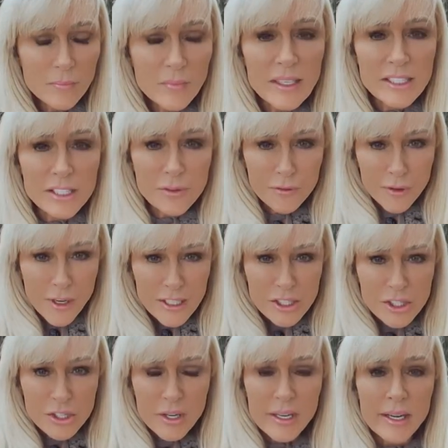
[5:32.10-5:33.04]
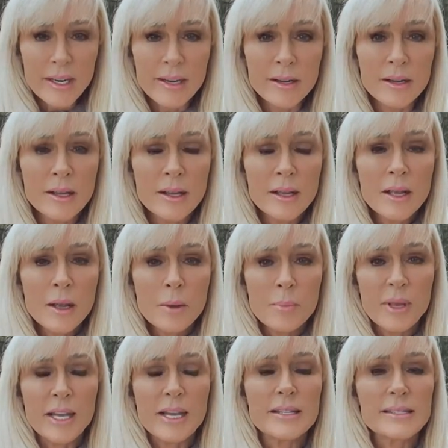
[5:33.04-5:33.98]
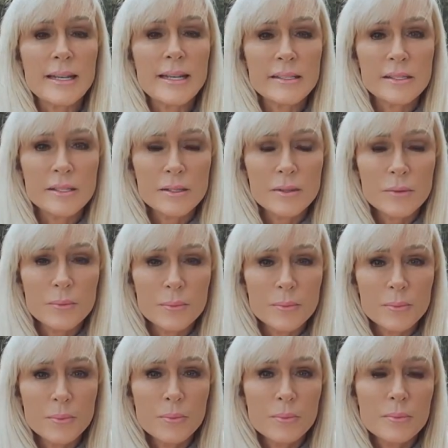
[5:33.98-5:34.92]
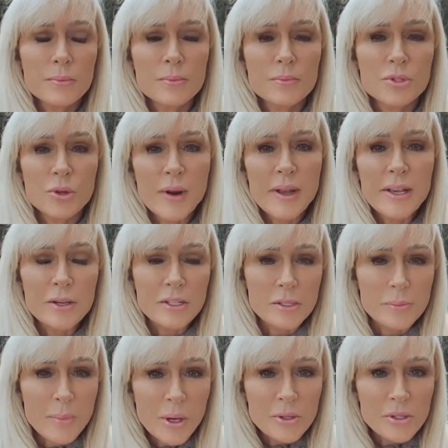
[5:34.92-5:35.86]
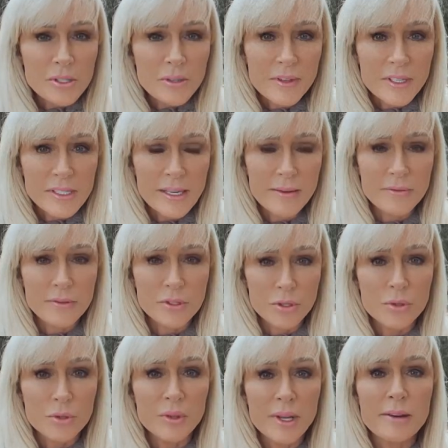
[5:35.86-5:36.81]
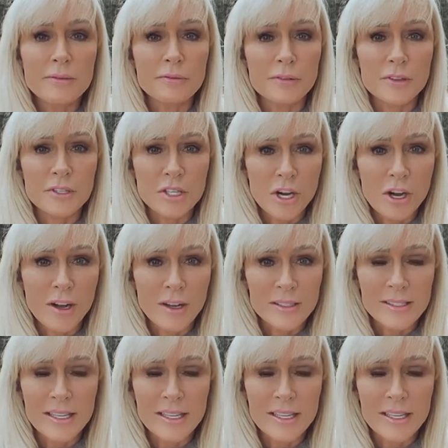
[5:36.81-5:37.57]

frustrating, because as trainers, most of us have true love for dogs.